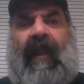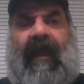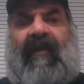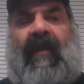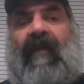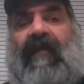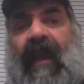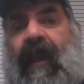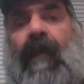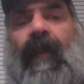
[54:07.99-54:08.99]
like I said, if
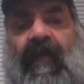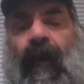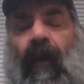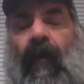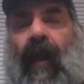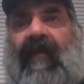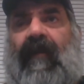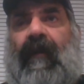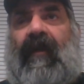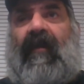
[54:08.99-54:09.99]
they keep us
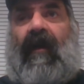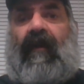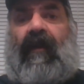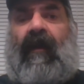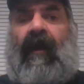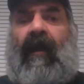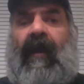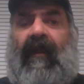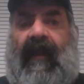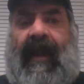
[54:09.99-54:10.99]
polarized from each other,
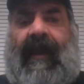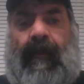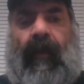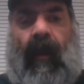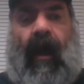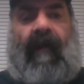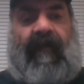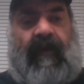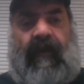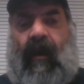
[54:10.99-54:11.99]
then they can pull
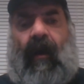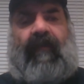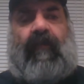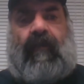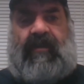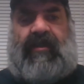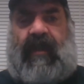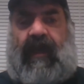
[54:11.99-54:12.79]
off all sorts of